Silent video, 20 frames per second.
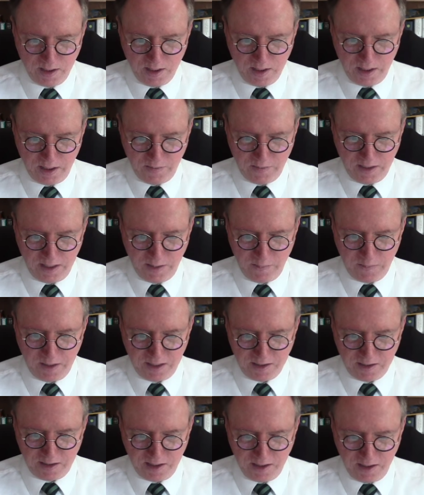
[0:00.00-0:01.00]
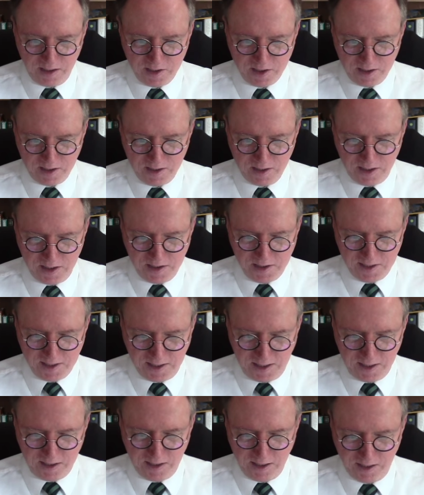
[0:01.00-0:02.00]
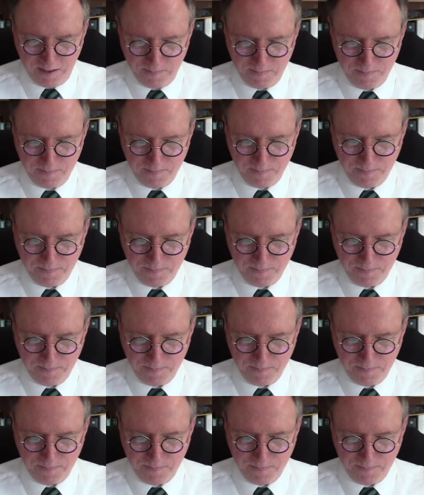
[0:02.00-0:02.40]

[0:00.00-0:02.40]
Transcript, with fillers: of them that diligently seek Him.